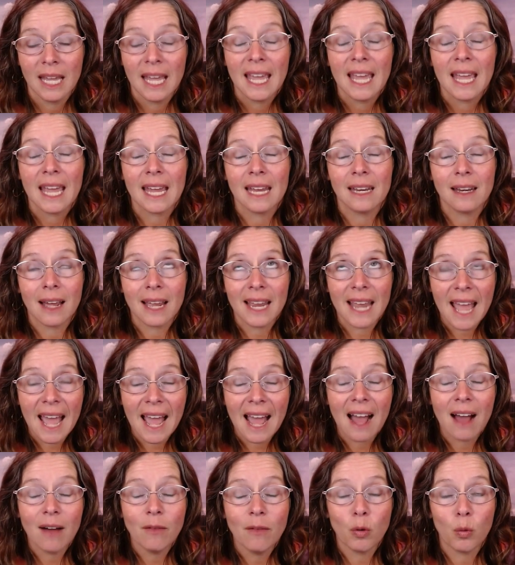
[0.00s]
And I
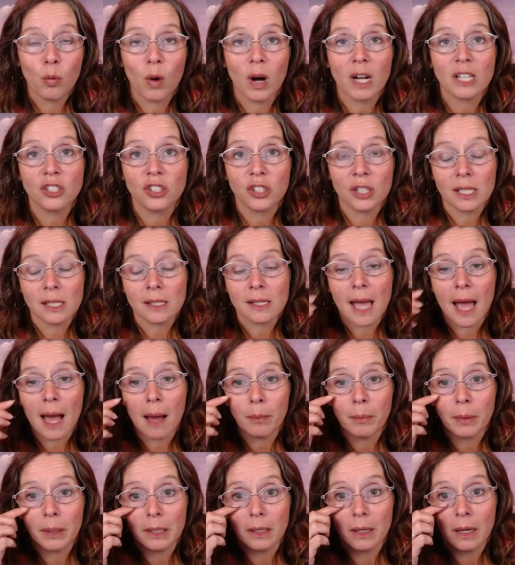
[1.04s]
have watched this
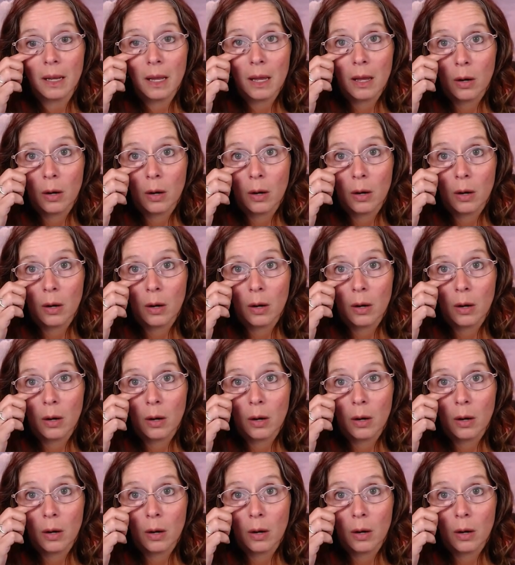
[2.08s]
happen